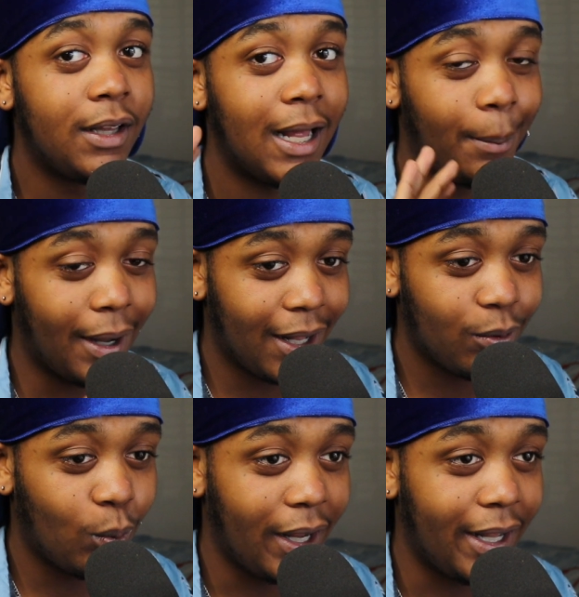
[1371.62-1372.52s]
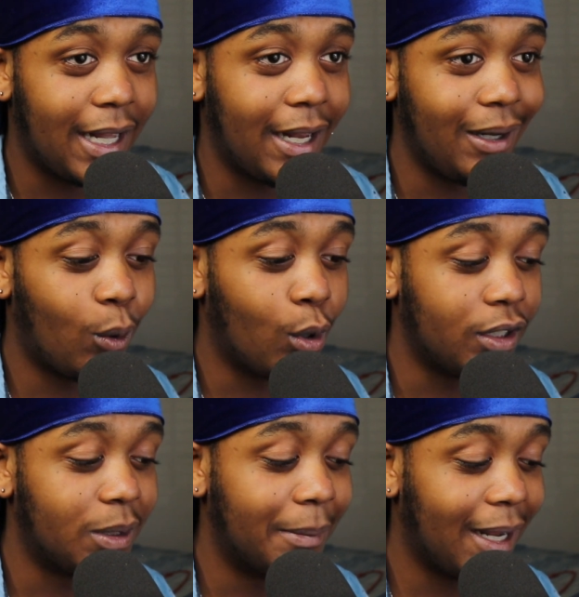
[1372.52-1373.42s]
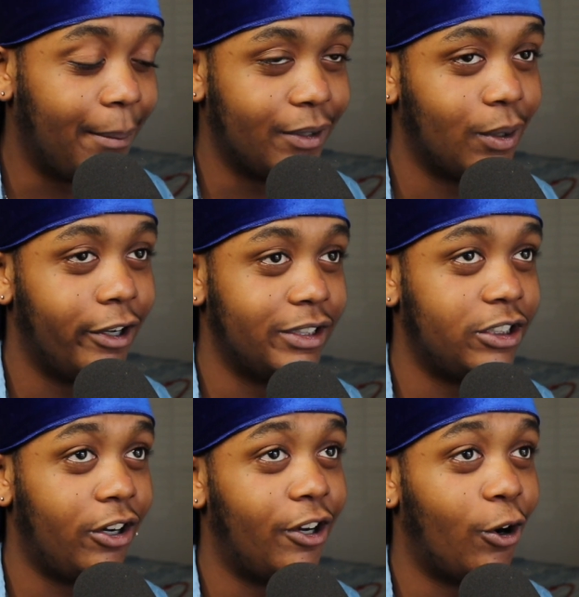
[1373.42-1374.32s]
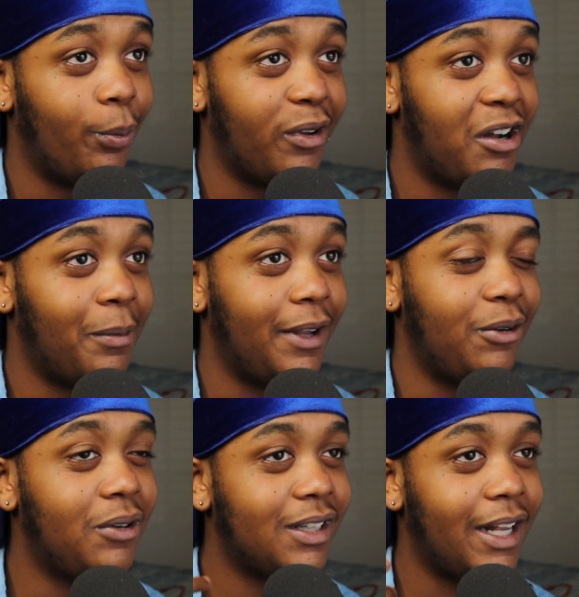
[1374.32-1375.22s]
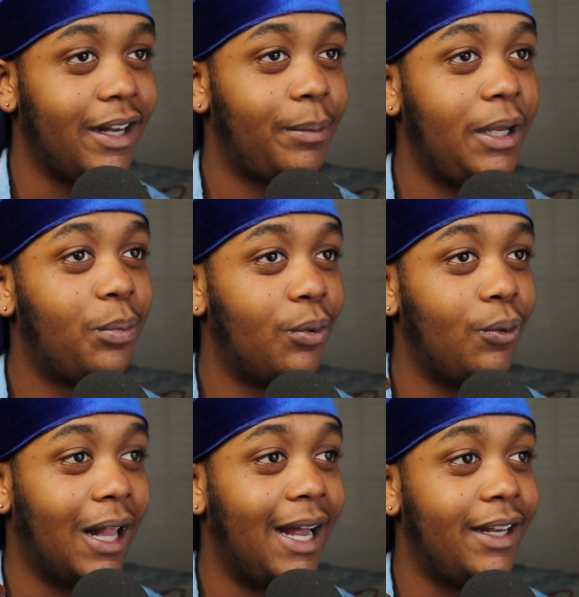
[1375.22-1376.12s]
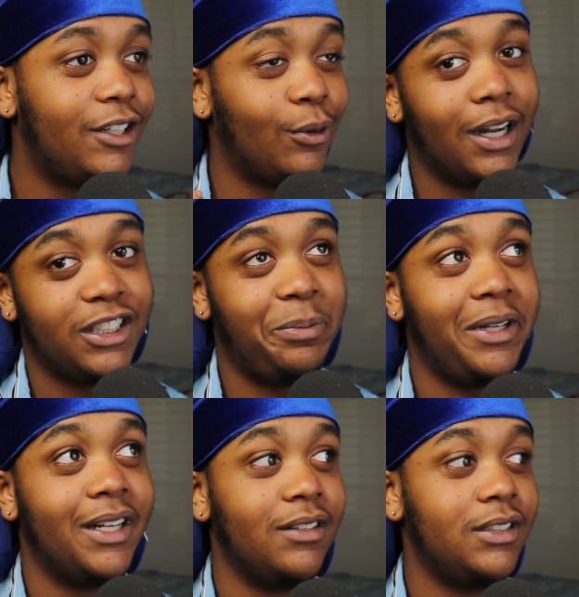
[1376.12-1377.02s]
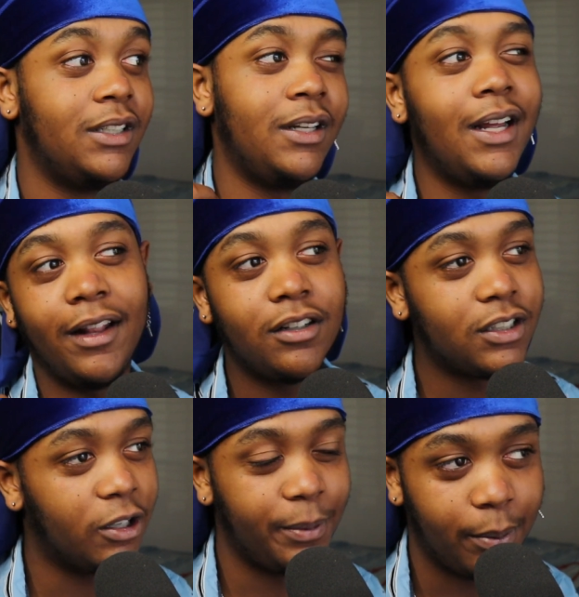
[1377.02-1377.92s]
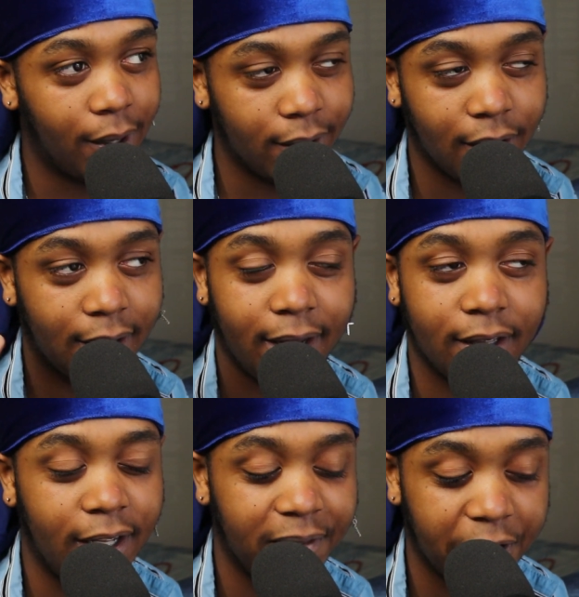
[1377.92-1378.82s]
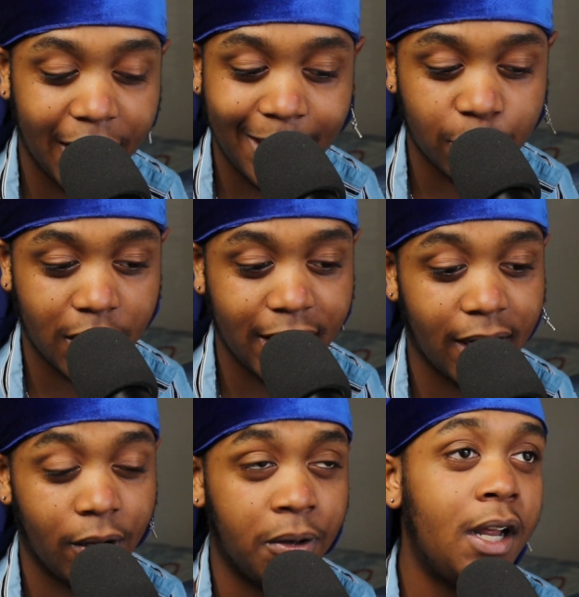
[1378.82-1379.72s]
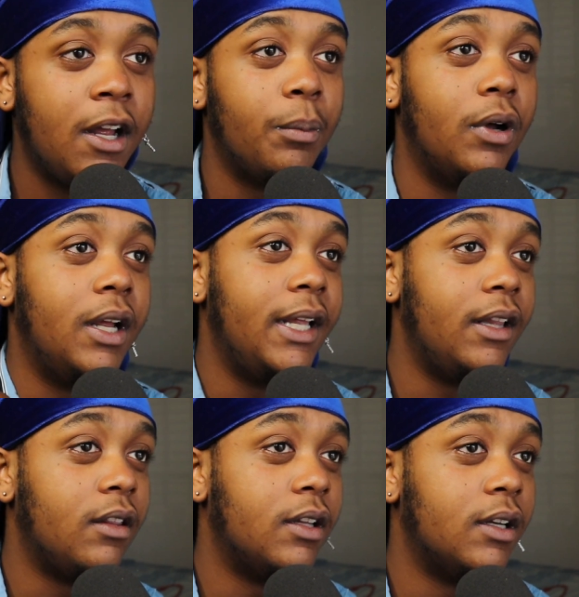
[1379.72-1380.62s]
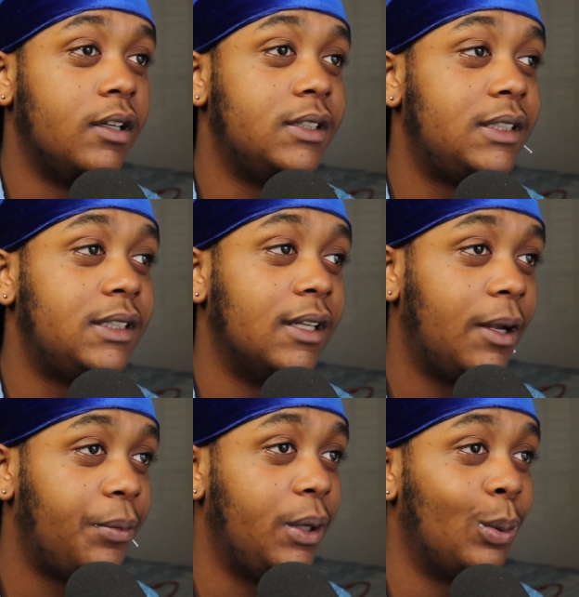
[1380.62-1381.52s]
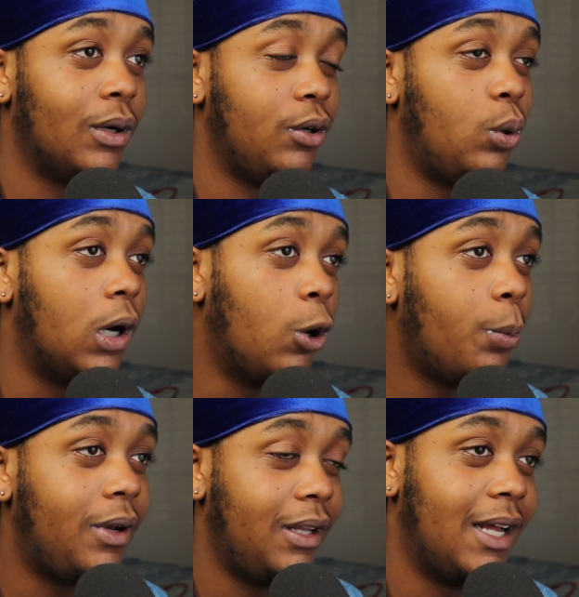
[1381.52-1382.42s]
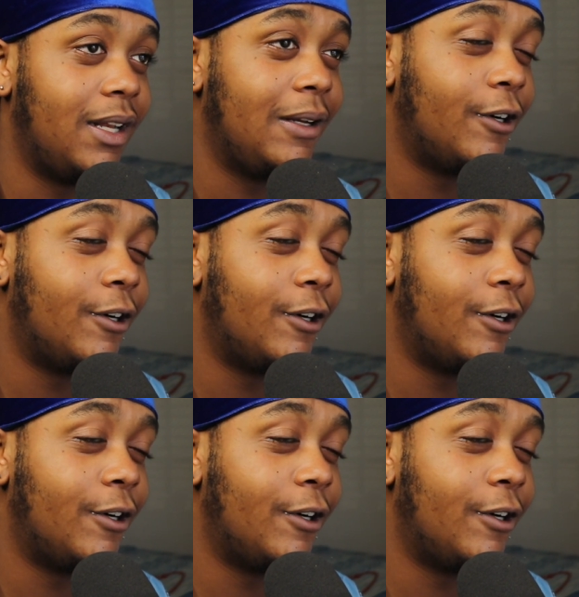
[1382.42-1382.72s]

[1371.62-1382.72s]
That pathway and that door to black mental health is starting to open up, and you can thank people like Taraji P. Henson, and there's other people out there, I can't think of their names right now, but in the celebrity world who are opening that